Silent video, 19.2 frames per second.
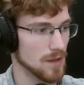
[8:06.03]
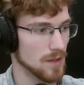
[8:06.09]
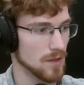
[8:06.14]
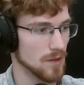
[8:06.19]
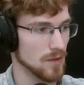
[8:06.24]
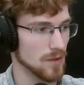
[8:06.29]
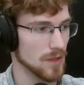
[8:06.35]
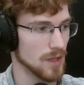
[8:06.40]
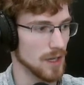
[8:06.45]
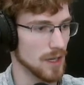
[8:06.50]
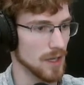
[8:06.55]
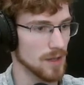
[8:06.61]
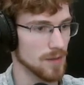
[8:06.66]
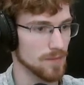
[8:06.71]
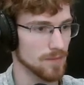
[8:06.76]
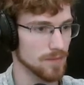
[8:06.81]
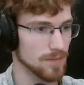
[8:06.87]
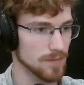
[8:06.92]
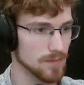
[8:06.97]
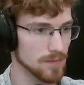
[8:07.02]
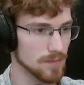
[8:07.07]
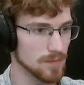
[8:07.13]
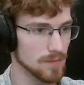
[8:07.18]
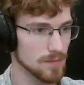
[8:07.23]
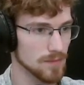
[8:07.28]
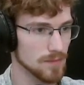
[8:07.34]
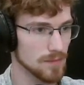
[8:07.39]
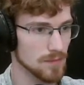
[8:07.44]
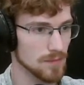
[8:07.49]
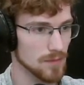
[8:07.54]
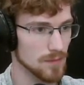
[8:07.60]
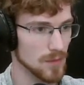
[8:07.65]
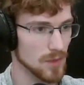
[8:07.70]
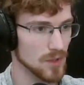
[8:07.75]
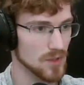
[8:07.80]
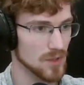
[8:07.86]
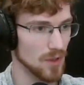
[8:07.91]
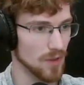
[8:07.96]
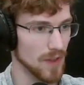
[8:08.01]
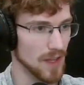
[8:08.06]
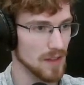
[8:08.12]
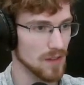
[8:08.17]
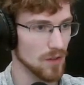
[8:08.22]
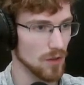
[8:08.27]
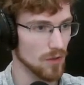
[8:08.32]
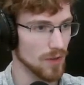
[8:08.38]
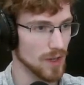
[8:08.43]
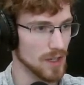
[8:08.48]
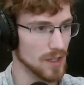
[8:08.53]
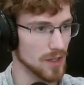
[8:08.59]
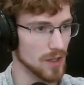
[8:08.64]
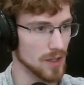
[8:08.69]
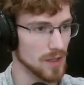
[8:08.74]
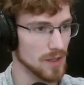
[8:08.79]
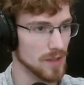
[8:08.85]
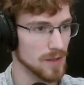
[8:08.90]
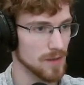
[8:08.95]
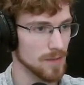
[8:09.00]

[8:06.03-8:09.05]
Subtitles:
Okay. So that's already good.